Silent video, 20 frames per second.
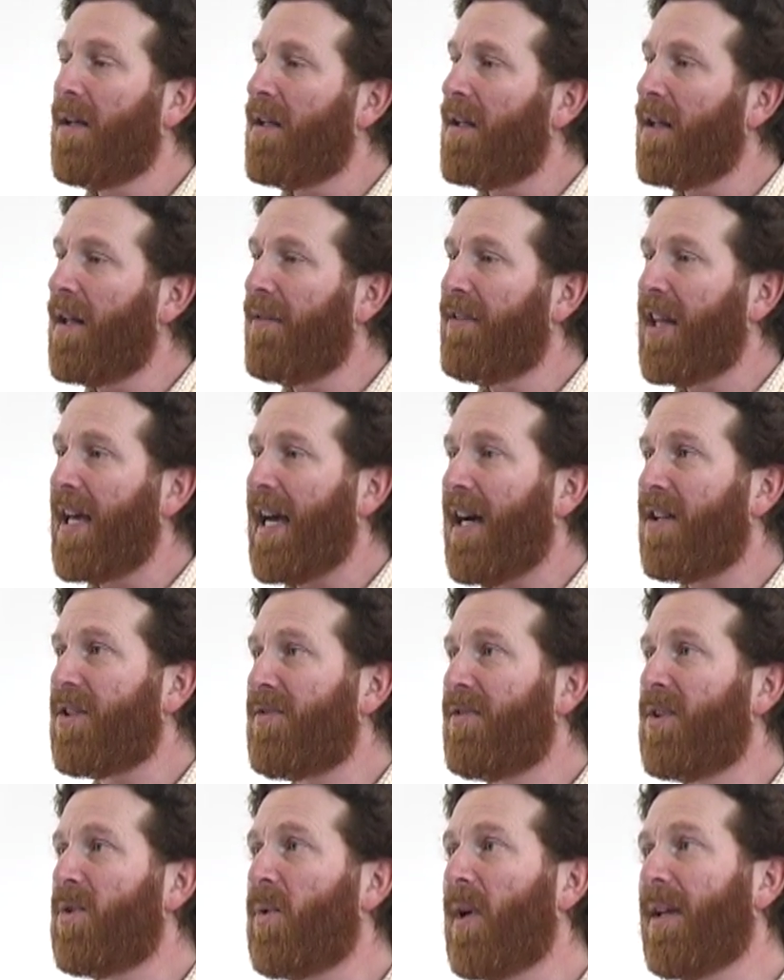you live in the house
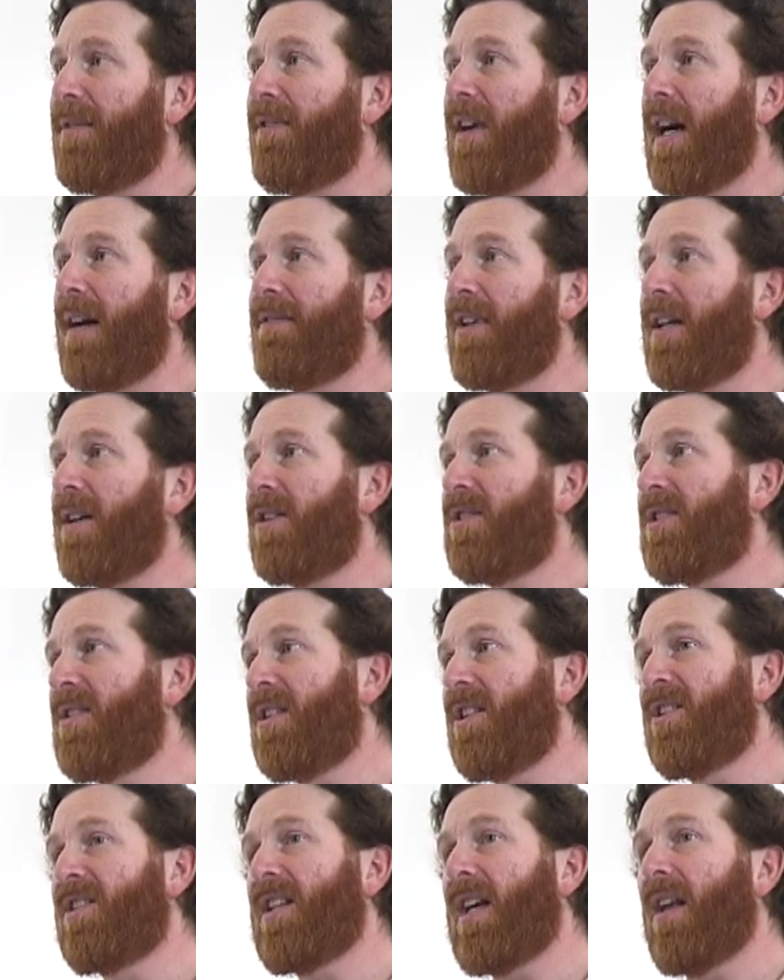for 25 years and
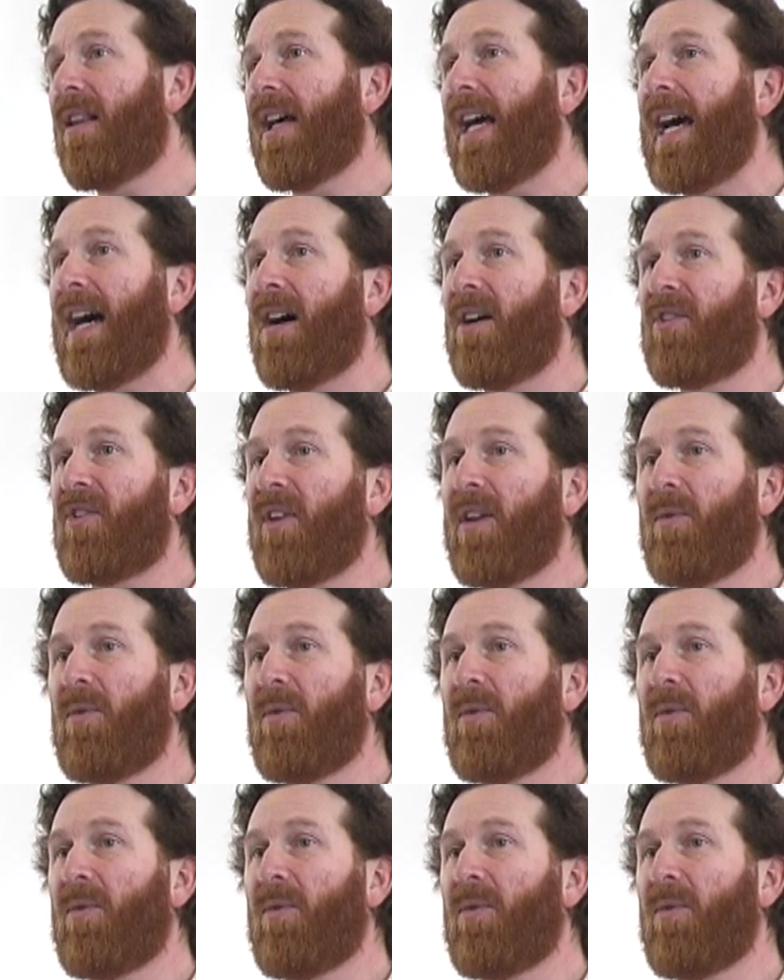you sell the house,